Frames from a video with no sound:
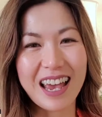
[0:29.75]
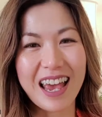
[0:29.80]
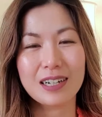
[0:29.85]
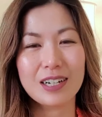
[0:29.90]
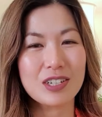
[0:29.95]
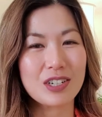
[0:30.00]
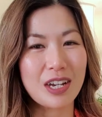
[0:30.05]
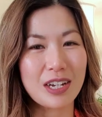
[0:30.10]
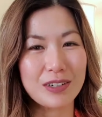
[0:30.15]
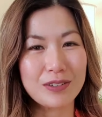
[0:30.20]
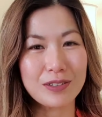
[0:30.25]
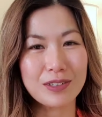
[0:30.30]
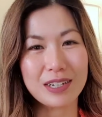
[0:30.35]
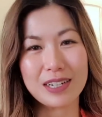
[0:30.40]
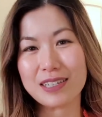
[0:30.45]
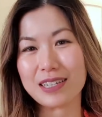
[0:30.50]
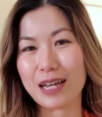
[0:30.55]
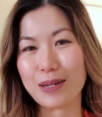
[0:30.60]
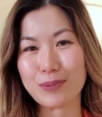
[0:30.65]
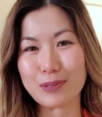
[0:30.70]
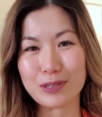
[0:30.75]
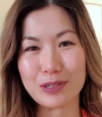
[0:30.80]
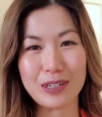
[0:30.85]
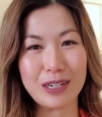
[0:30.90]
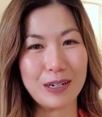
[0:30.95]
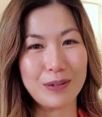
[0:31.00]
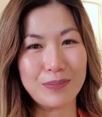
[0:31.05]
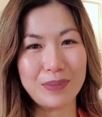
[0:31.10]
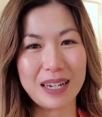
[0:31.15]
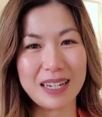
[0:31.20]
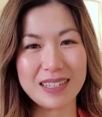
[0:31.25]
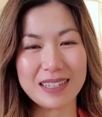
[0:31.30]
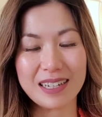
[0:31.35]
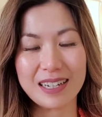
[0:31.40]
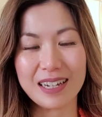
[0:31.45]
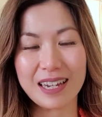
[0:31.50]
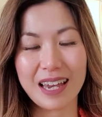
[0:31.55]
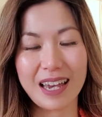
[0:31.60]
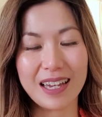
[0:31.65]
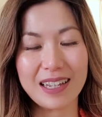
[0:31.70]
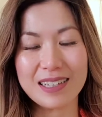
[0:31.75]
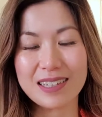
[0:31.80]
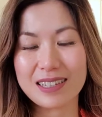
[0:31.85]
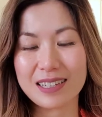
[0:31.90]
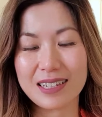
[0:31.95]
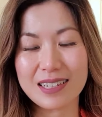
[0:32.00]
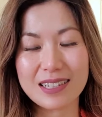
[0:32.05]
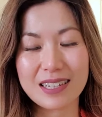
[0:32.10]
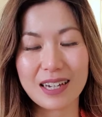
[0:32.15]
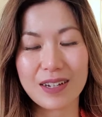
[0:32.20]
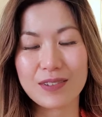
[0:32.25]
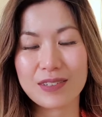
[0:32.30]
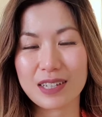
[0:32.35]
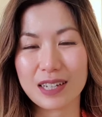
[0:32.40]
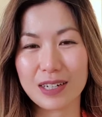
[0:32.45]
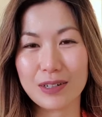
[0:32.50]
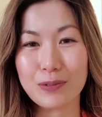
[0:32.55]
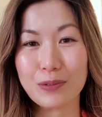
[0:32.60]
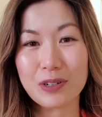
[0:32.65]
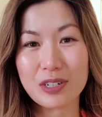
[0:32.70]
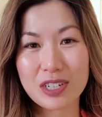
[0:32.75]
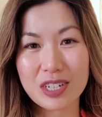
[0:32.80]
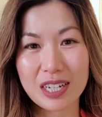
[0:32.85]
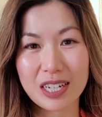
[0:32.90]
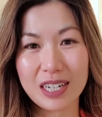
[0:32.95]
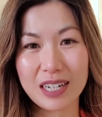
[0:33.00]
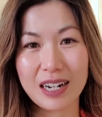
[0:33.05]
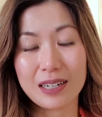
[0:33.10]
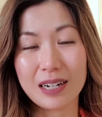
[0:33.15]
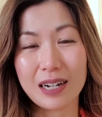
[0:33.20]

Her channel is absolutely amazing and since I've started watching it,